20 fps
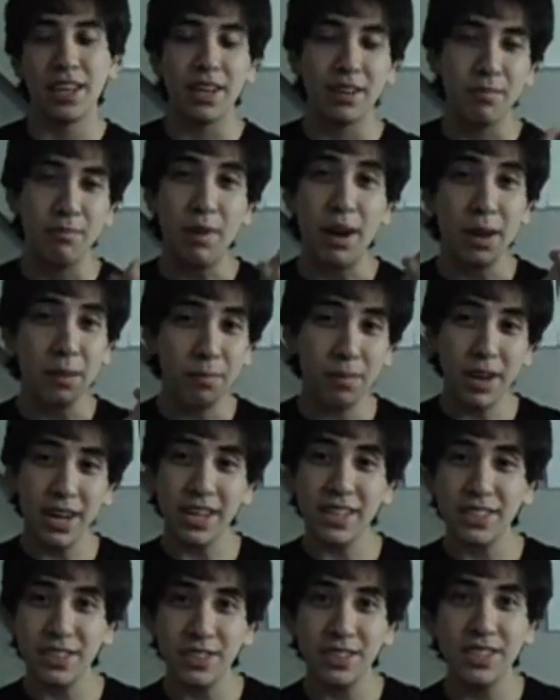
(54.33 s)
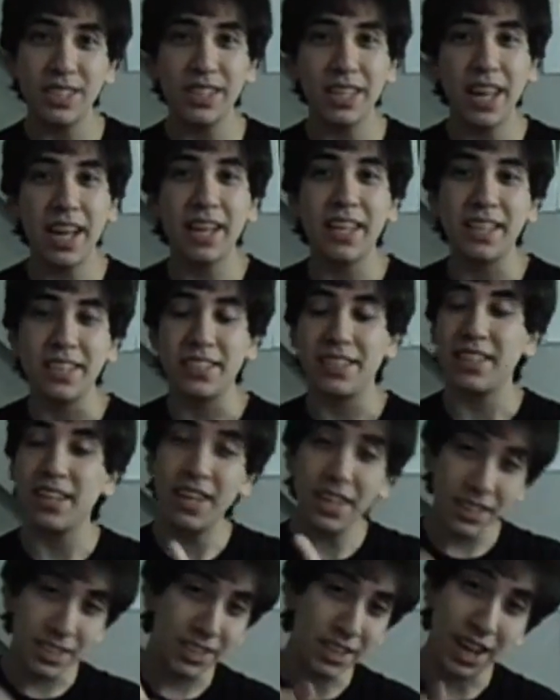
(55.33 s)
my answer to that is
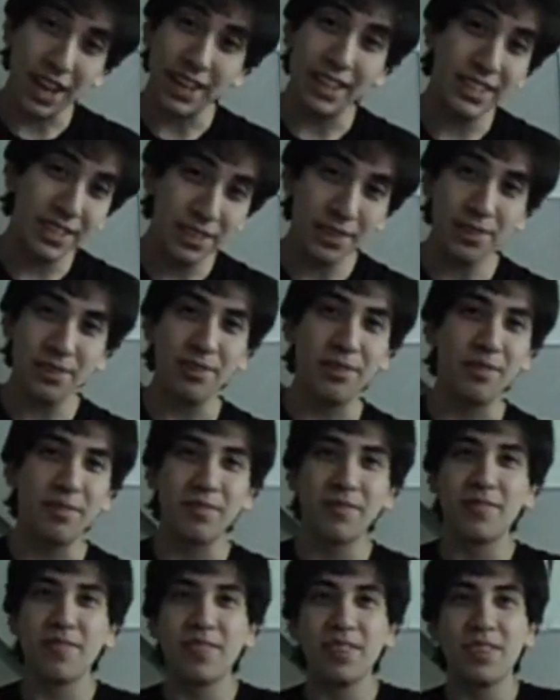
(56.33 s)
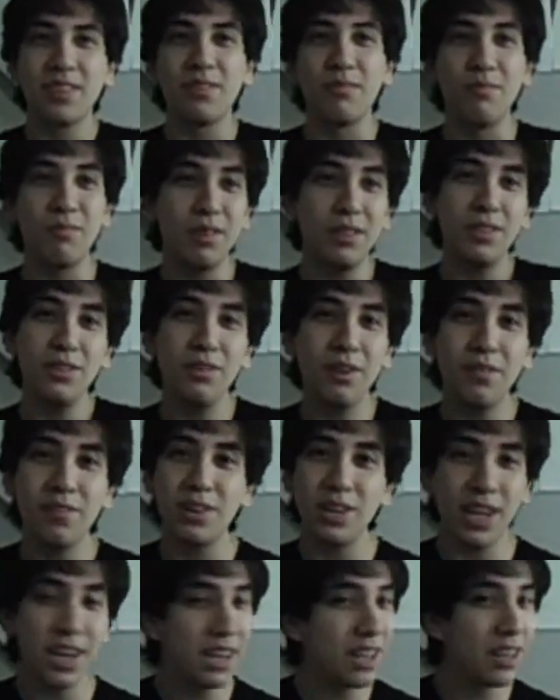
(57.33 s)
yes, I do. Will you ever
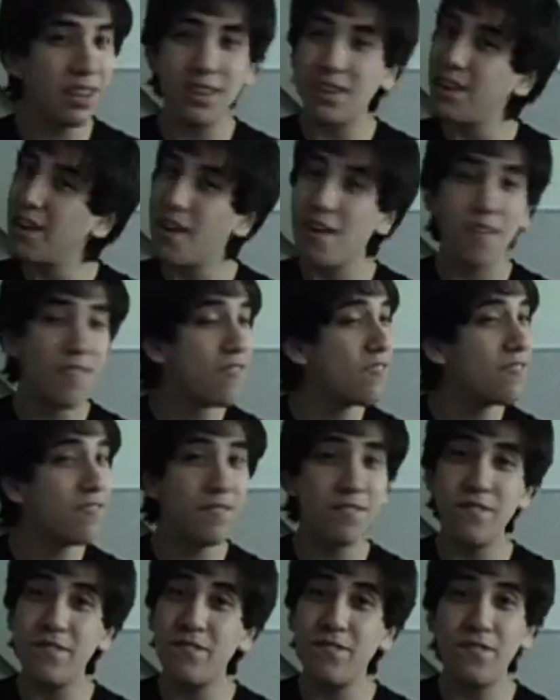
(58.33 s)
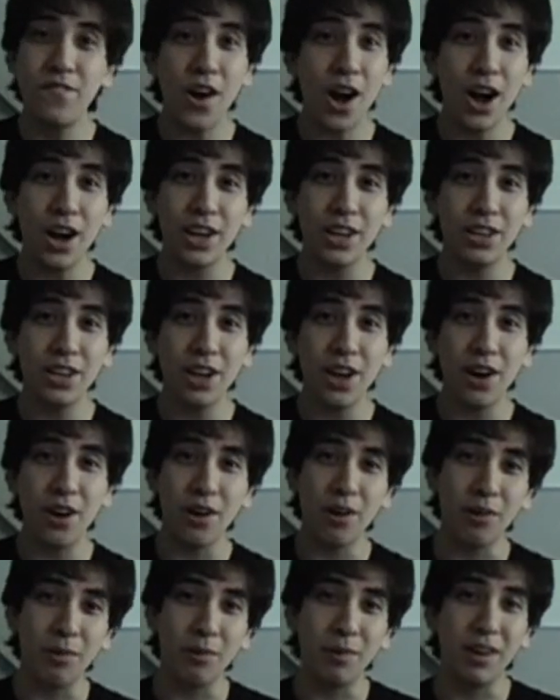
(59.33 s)
get it? Fuck
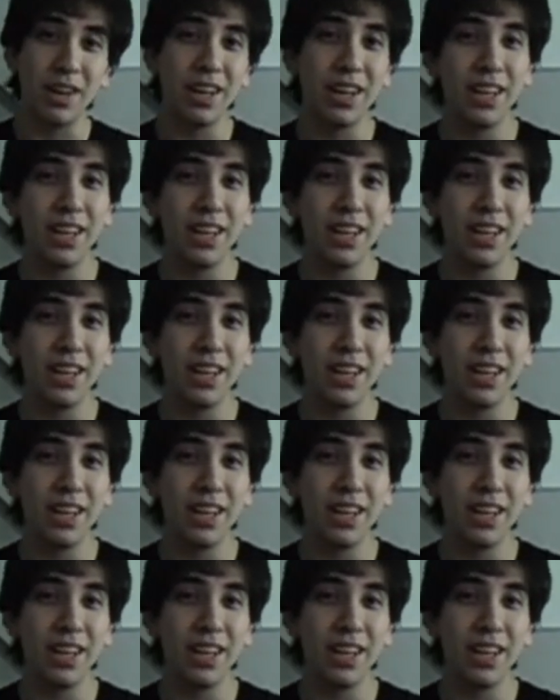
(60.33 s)
no.